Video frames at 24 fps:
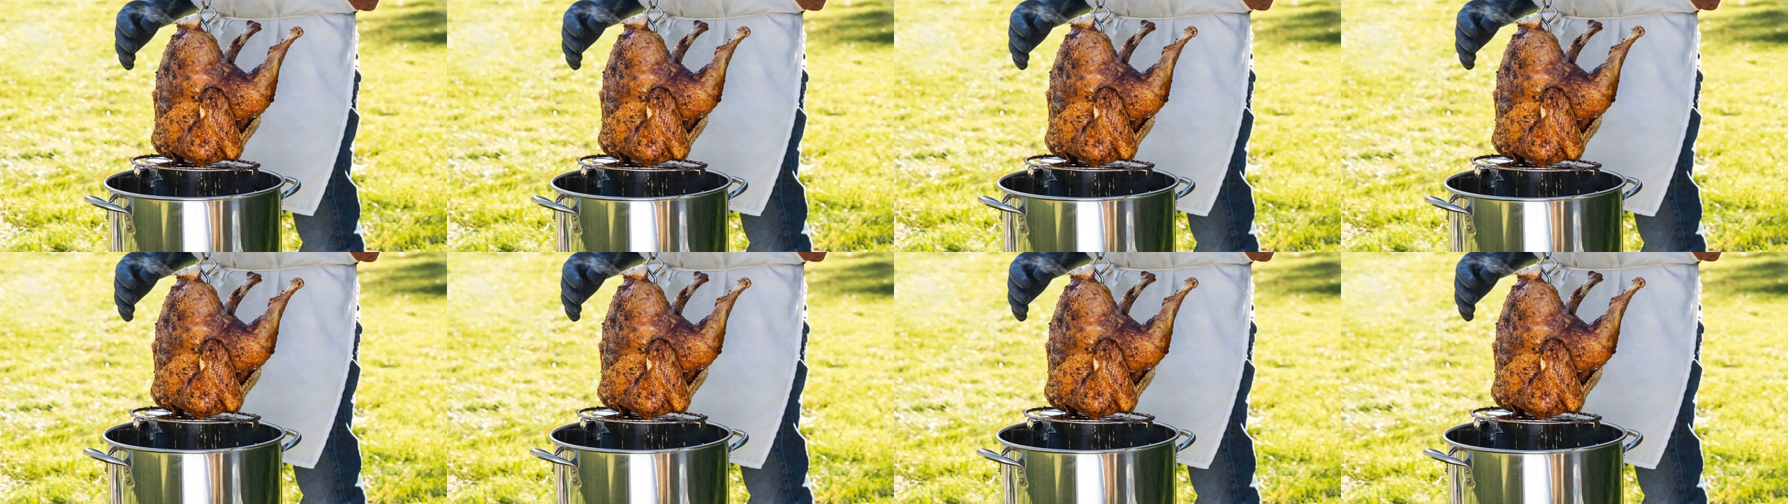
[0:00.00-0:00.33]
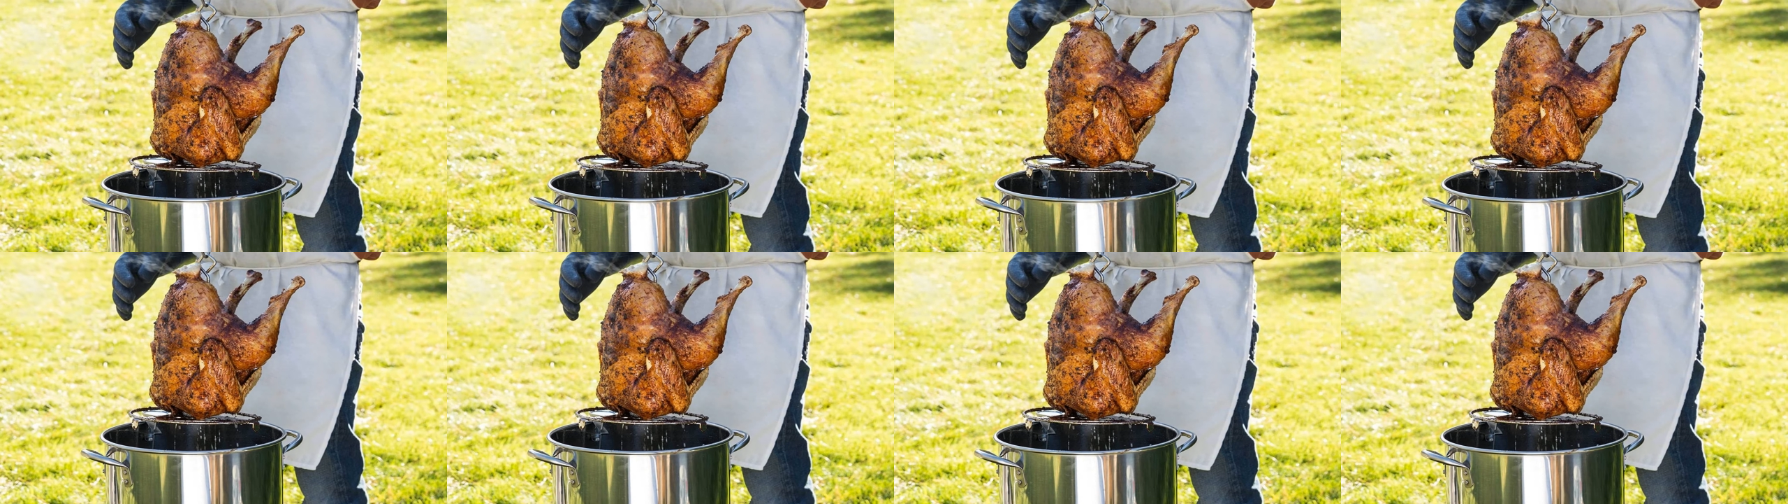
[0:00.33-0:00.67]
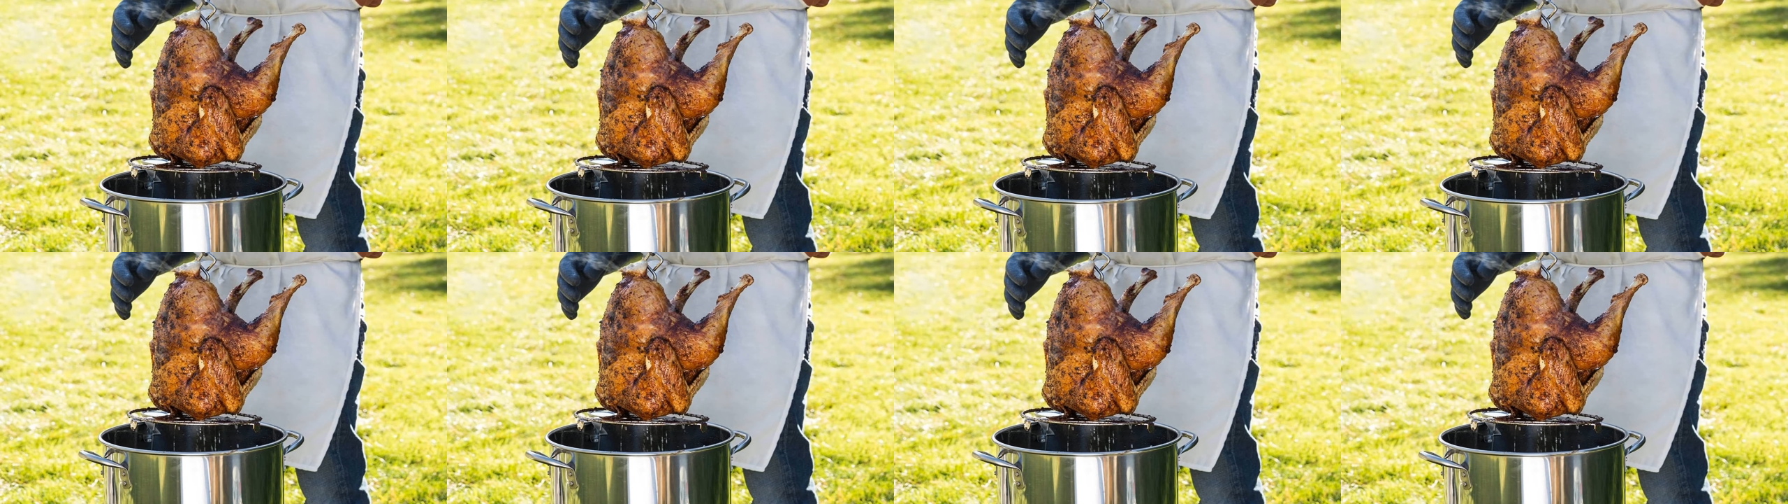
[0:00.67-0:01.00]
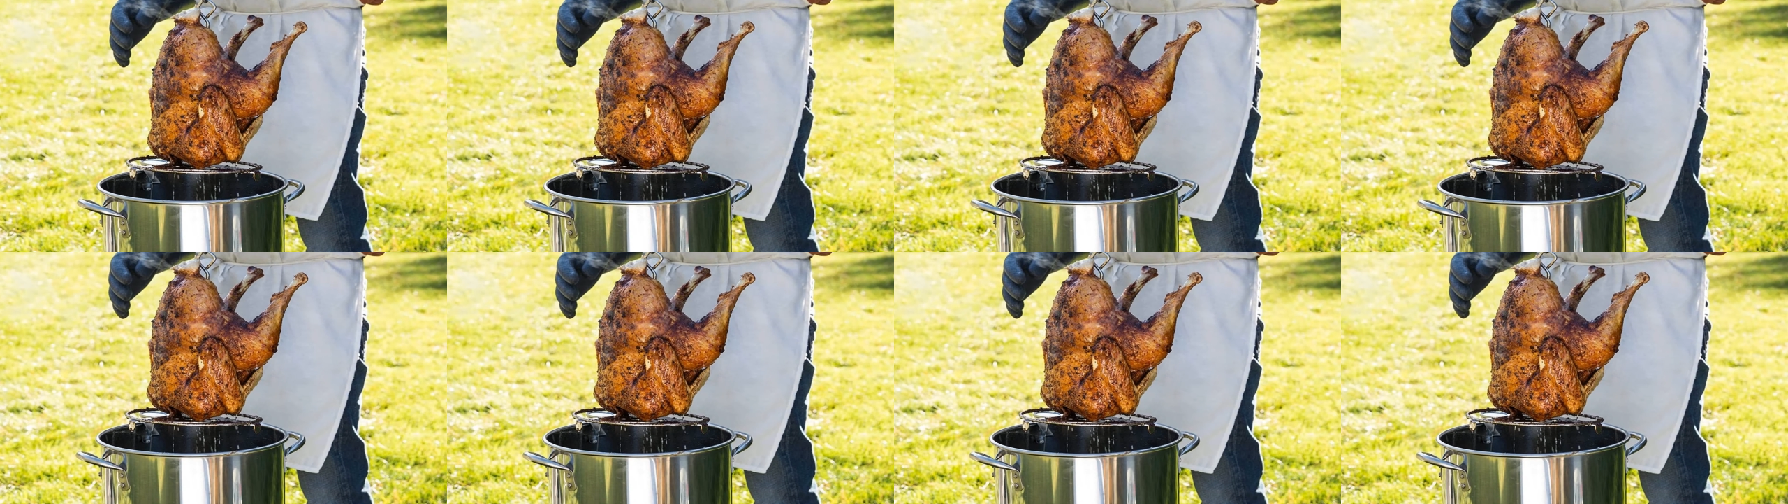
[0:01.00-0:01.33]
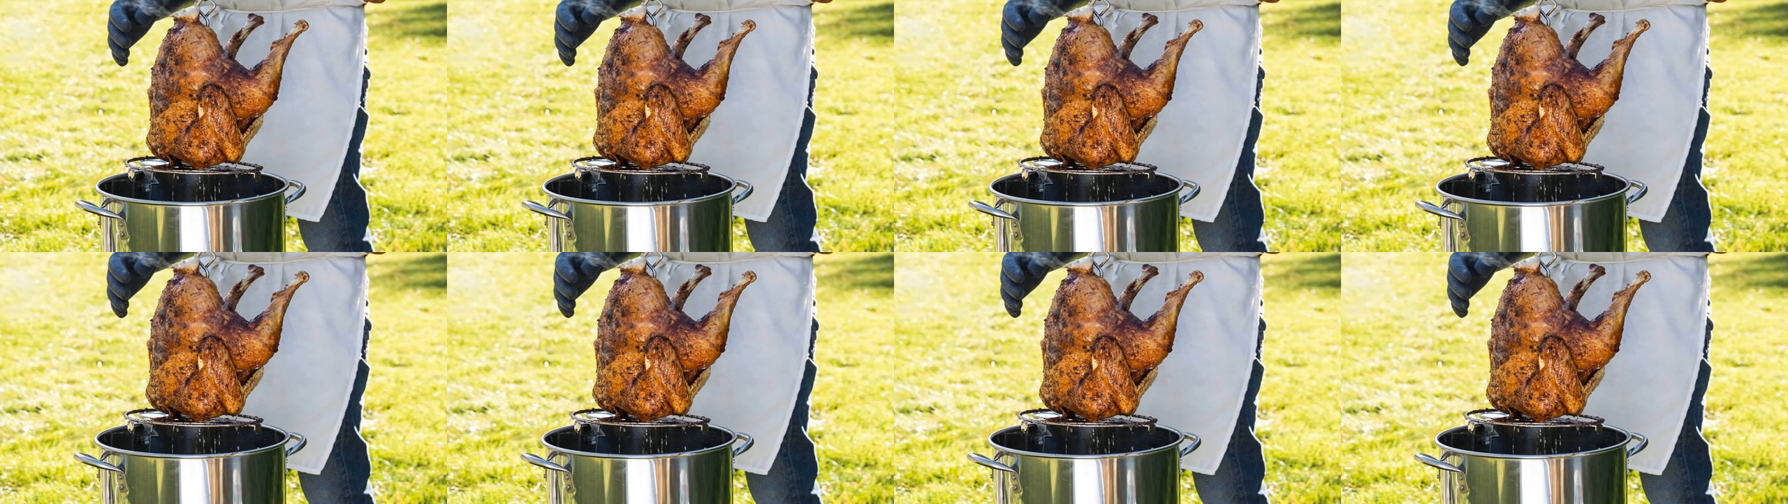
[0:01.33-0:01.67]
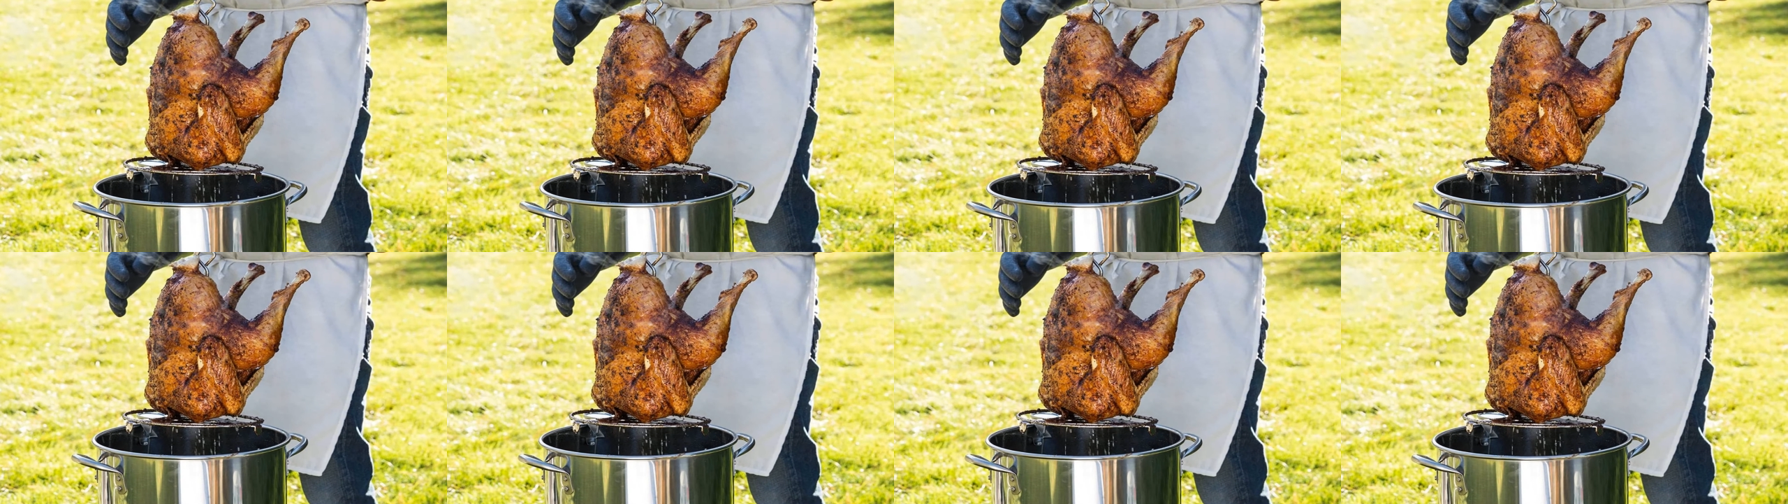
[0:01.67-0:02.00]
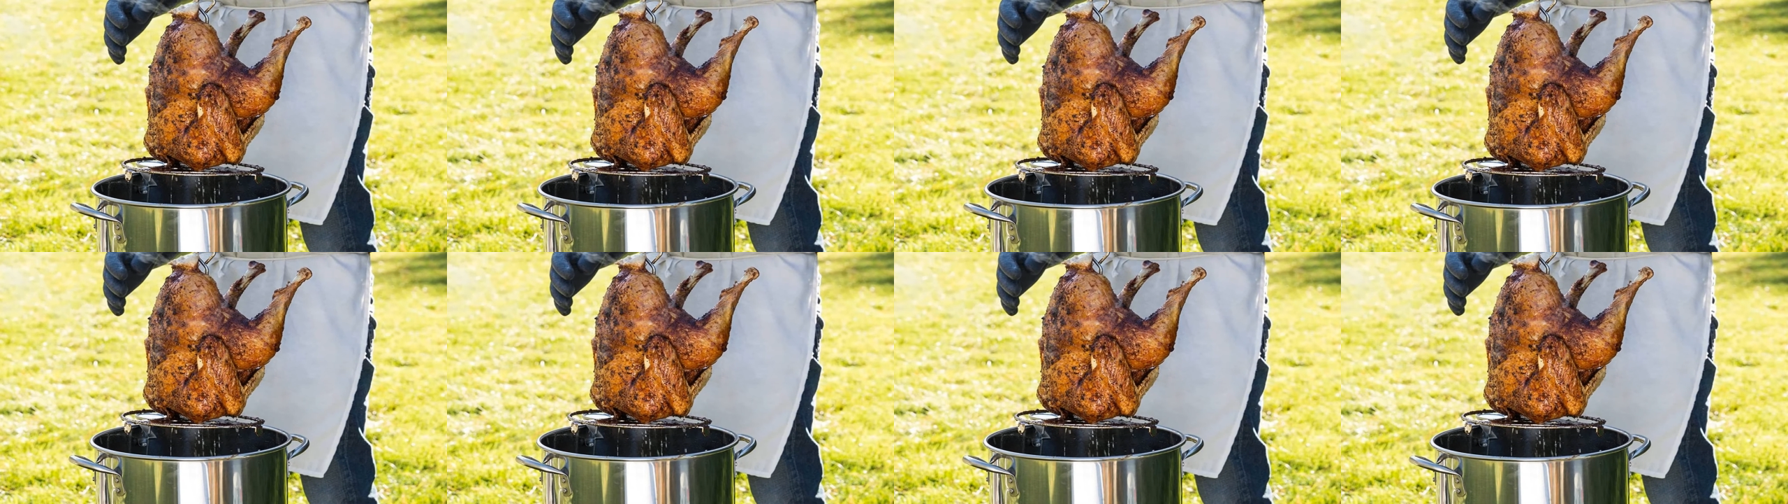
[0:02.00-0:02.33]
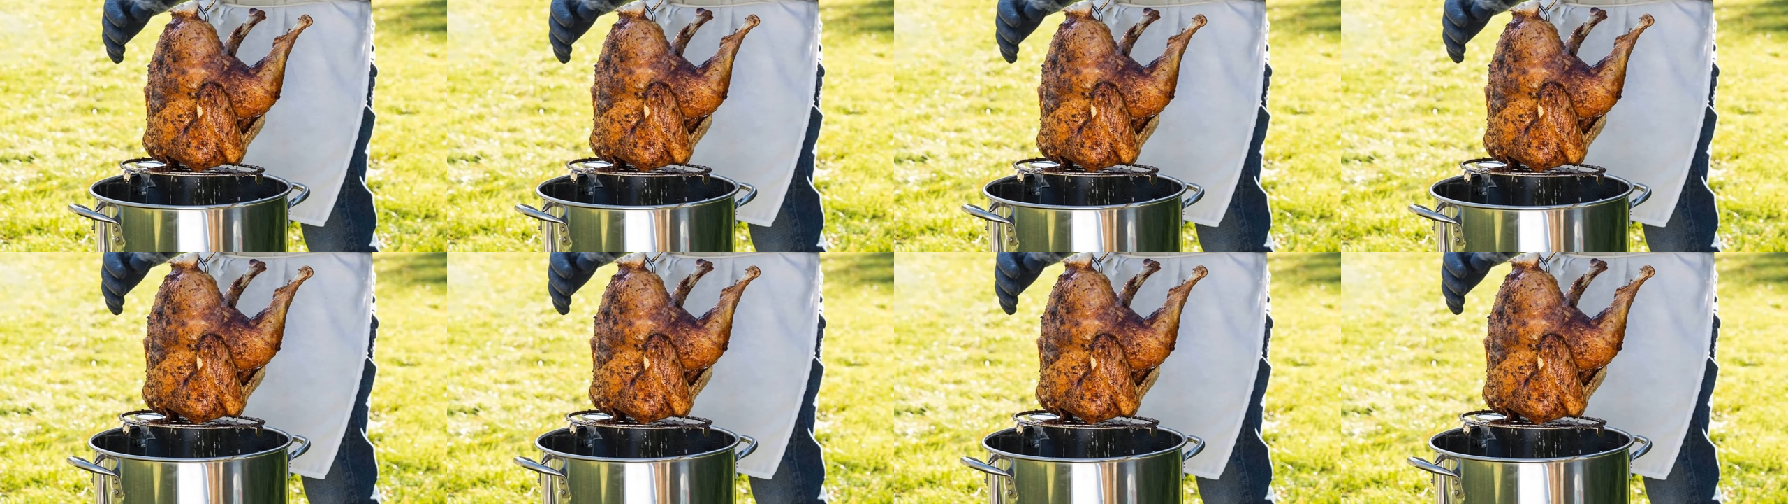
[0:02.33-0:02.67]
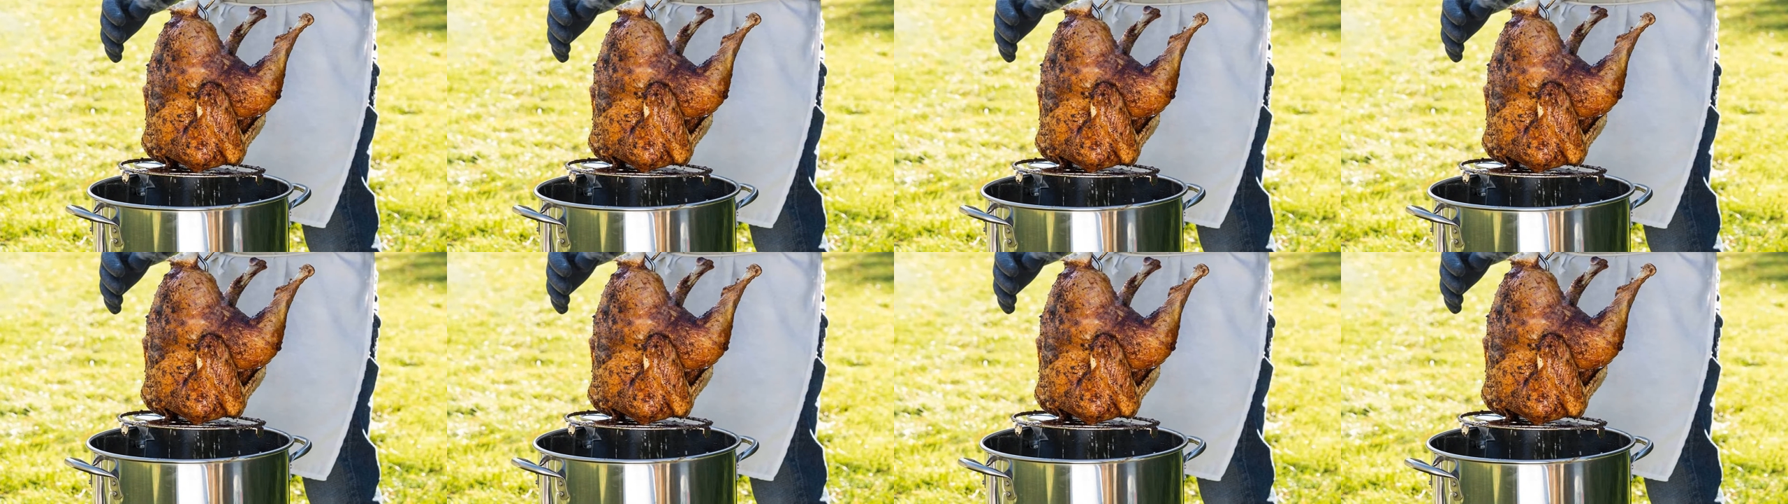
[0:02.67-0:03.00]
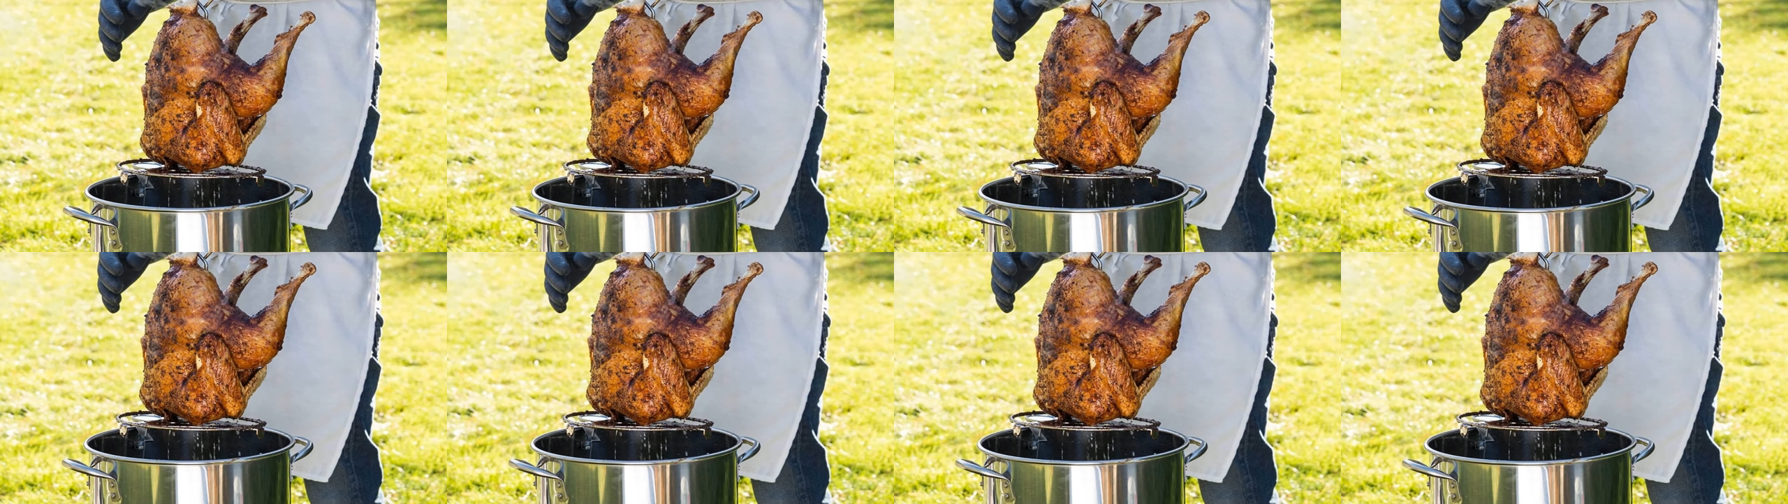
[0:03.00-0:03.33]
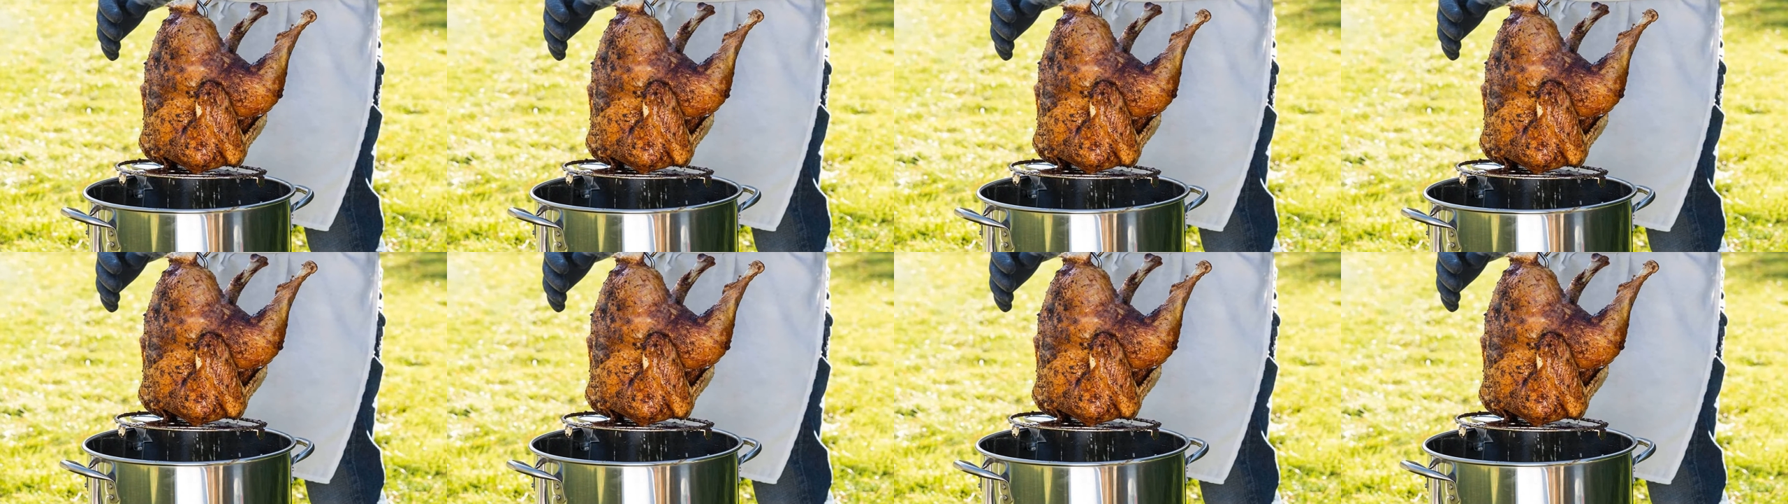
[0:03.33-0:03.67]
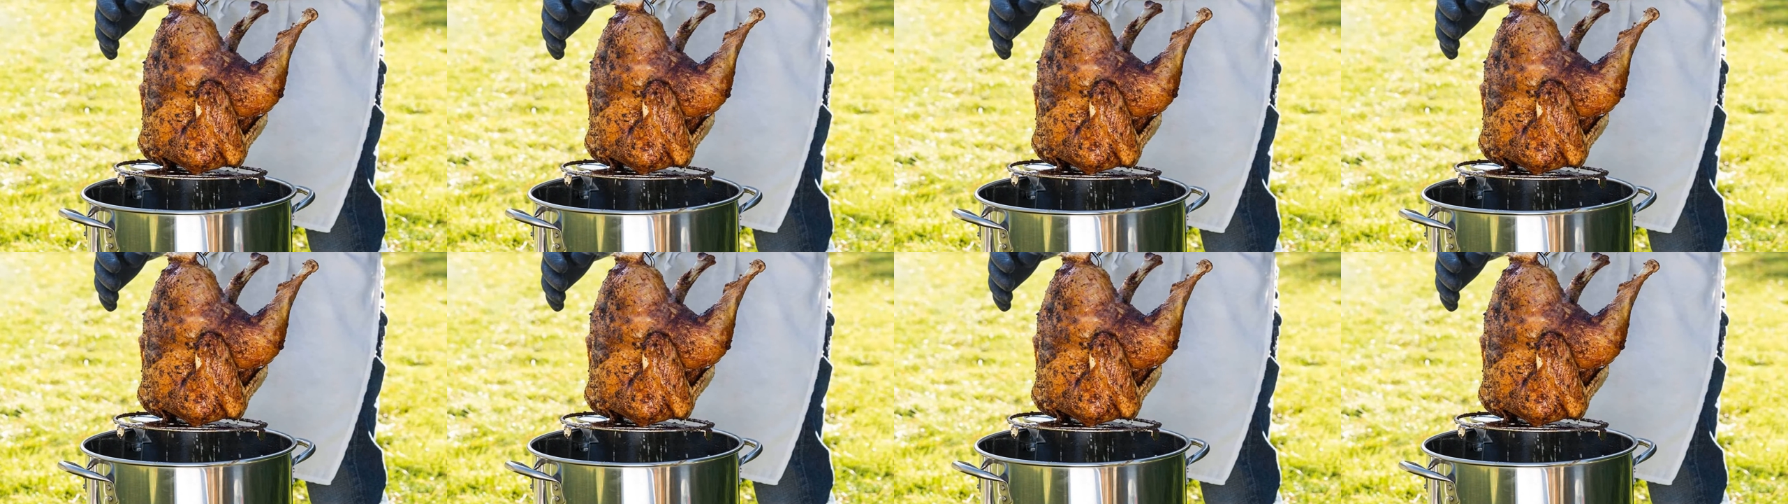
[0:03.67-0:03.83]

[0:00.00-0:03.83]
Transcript: (no speaker visible)